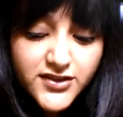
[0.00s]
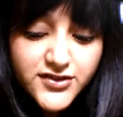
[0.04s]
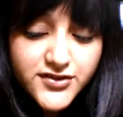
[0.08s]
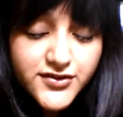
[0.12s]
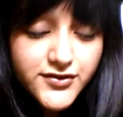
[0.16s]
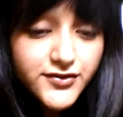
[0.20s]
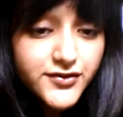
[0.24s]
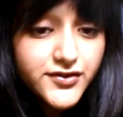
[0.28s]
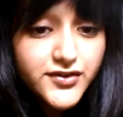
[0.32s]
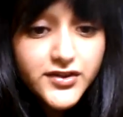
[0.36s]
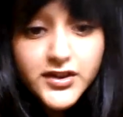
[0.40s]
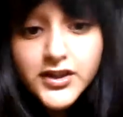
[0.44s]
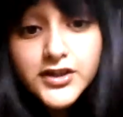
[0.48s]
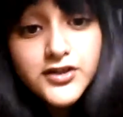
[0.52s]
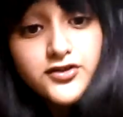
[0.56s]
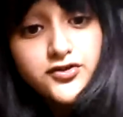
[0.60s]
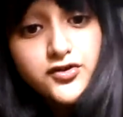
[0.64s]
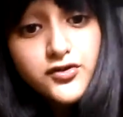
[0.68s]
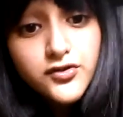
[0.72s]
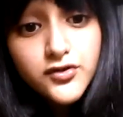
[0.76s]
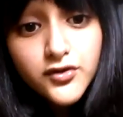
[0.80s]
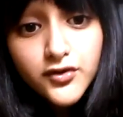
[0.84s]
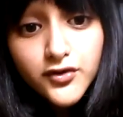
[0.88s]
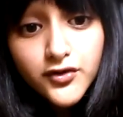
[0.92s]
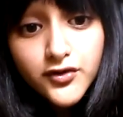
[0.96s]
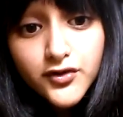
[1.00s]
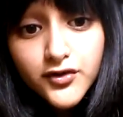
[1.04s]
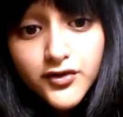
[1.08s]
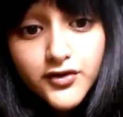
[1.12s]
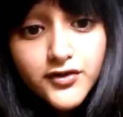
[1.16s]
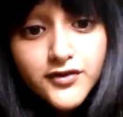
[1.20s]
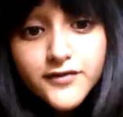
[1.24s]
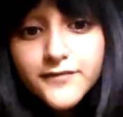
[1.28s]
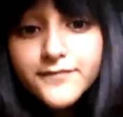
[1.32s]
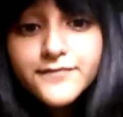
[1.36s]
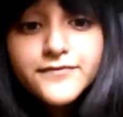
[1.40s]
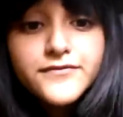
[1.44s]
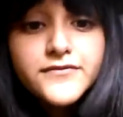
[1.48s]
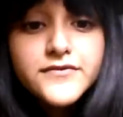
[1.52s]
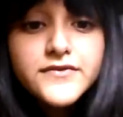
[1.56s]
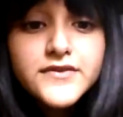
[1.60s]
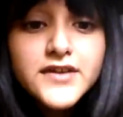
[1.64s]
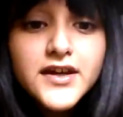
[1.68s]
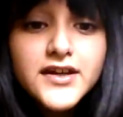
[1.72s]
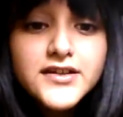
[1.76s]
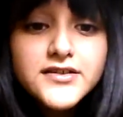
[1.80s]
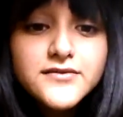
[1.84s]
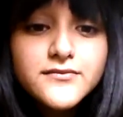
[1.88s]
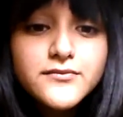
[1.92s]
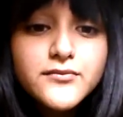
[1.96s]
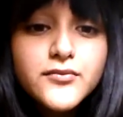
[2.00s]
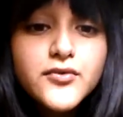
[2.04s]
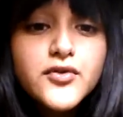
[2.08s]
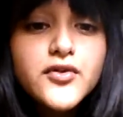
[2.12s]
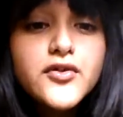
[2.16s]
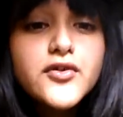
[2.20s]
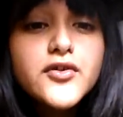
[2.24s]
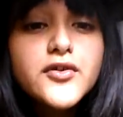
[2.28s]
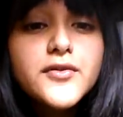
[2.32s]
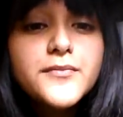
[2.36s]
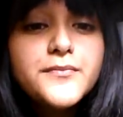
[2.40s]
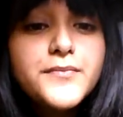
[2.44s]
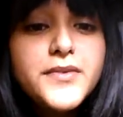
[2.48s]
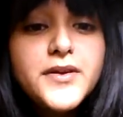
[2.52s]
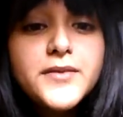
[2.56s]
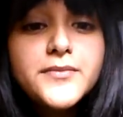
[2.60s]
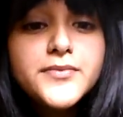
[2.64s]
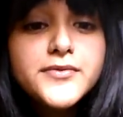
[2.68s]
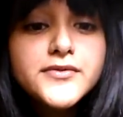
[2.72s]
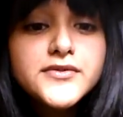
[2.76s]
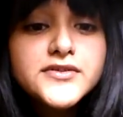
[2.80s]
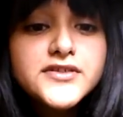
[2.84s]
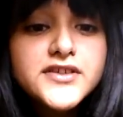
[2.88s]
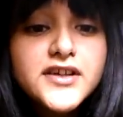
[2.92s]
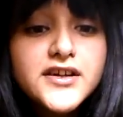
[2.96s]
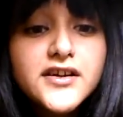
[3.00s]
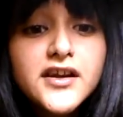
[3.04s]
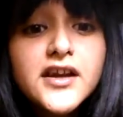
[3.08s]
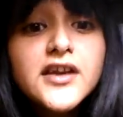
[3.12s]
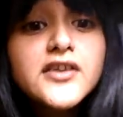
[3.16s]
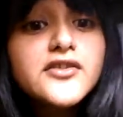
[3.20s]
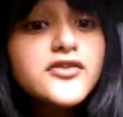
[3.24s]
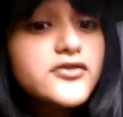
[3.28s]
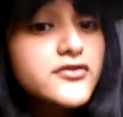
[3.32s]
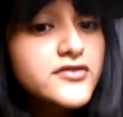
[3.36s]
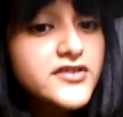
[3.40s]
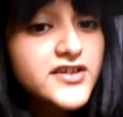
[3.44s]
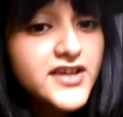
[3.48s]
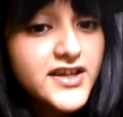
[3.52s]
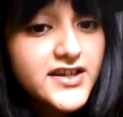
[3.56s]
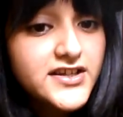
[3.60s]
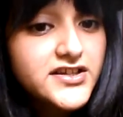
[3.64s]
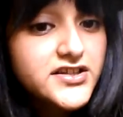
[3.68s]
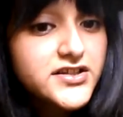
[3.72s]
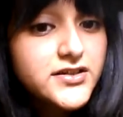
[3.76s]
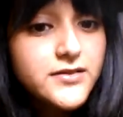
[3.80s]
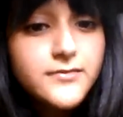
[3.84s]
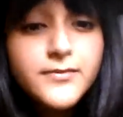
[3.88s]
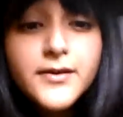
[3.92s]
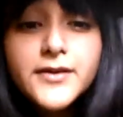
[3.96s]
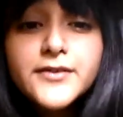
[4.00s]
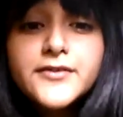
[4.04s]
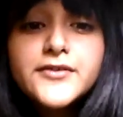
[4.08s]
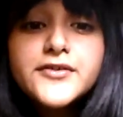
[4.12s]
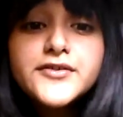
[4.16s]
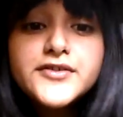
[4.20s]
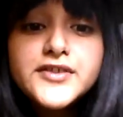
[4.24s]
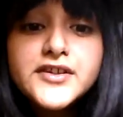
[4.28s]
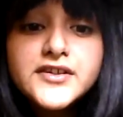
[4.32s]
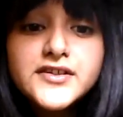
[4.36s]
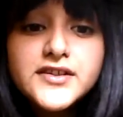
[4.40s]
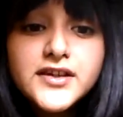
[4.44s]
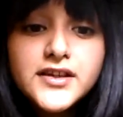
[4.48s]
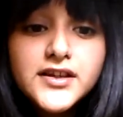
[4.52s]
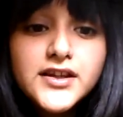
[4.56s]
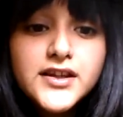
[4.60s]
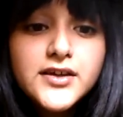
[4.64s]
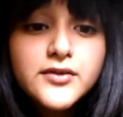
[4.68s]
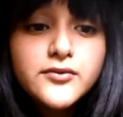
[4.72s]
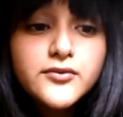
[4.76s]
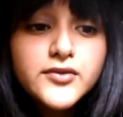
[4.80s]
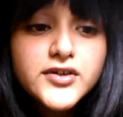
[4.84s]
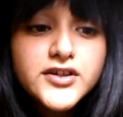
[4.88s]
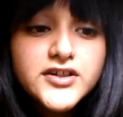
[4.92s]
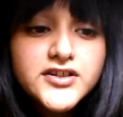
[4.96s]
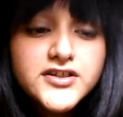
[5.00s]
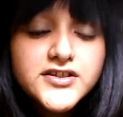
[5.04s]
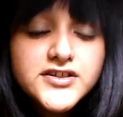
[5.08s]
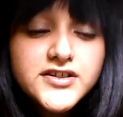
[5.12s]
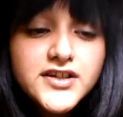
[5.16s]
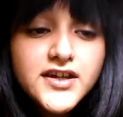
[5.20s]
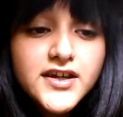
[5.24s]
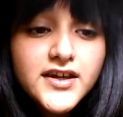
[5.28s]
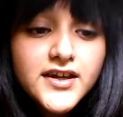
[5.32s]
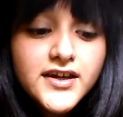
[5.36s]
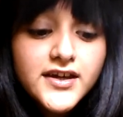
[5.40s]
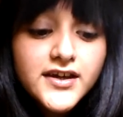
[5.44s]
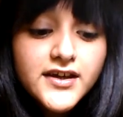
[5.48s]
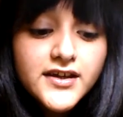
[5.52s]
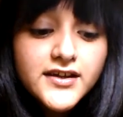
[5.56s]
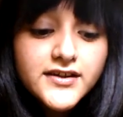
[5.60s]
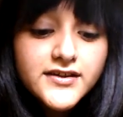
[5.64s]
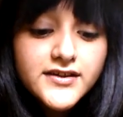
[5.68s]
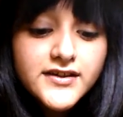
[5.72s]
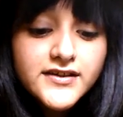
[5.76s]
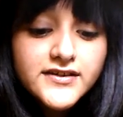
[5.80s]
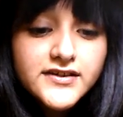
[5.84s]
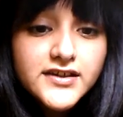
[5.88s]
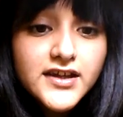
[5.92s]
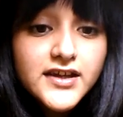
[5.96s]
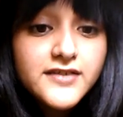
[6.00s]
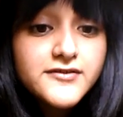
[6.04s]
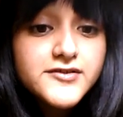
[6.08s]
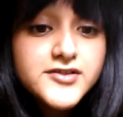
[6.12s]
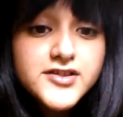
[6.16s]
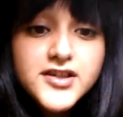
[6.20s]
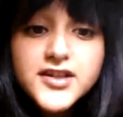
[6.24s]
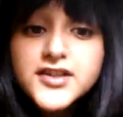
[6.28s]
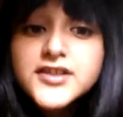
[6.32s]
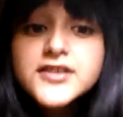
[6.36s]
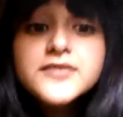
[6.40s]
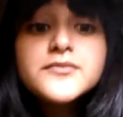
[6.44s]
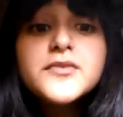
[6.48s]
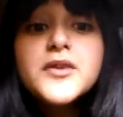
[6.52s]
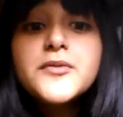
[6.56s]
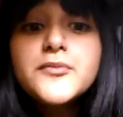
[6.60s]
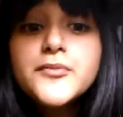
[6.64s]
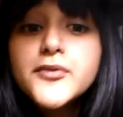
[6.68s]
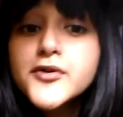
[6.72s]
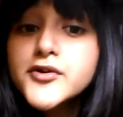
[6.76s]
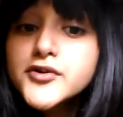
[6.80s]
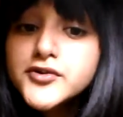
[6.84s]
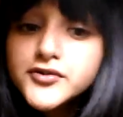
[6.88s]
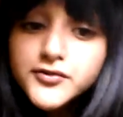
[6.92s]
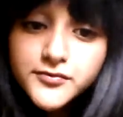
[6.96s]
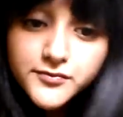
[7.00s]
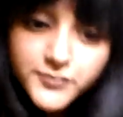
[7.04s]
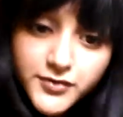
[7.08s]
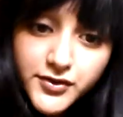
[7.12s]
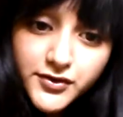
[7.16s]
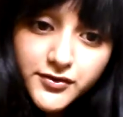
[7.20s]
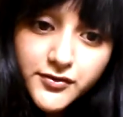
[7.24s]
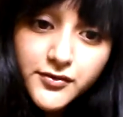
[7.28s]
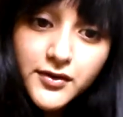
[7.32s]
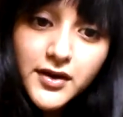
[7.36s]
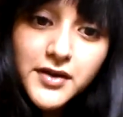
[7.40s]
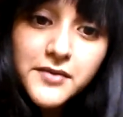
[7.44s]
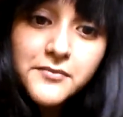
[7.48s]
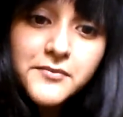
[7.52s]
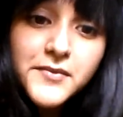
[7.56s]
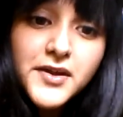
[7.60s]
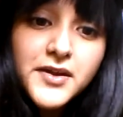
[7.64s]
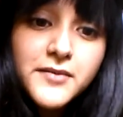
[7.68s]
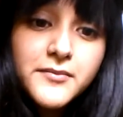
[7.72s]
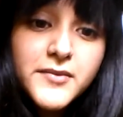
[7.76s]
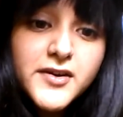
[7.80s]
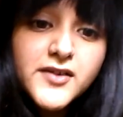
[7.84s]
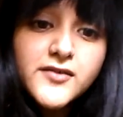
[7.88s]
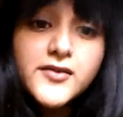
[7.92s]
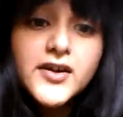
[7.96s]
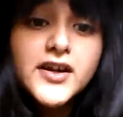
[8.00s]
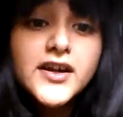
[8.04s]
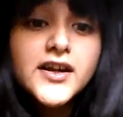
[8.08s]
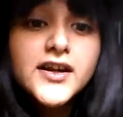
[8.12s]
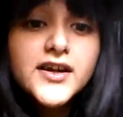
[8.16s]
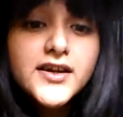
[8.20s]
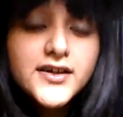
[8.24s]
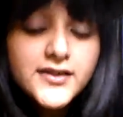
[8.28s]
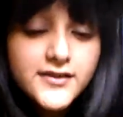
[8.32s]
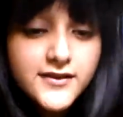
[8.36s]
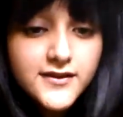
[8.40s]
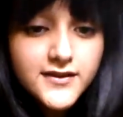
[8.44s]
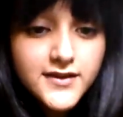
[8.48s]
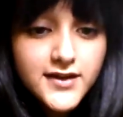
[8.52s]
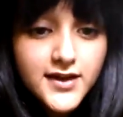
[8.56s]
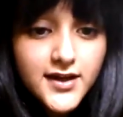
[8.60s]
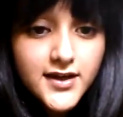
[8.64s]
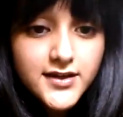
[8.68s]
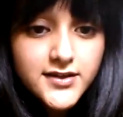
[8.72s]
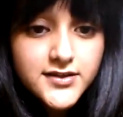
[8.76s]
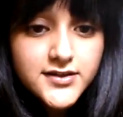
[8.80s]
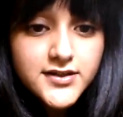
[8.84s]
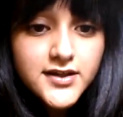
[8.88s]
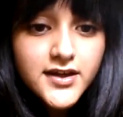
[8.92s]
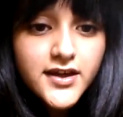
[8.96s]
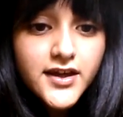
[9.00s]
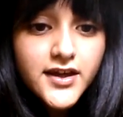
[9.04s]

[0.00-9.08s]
just ignore that more people that are not native but use the language, this has changed my point of view and made me realize that